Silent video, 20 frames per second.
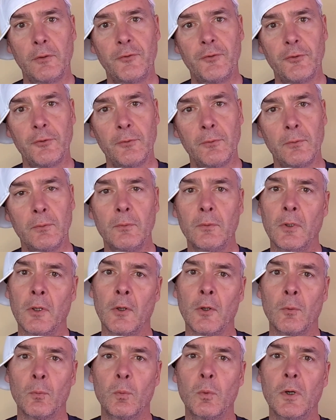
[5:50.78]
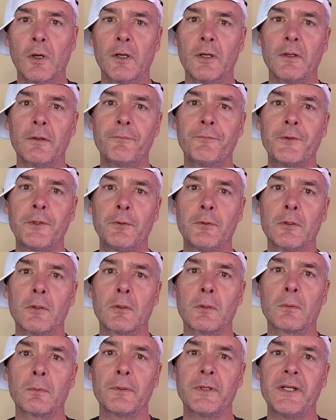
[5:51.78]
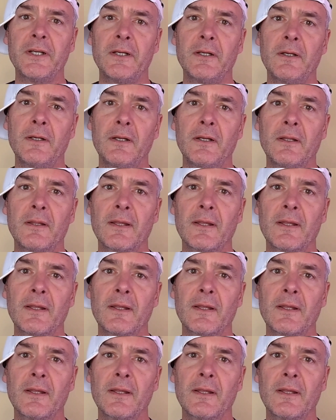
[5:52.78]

Dude, what if you don't read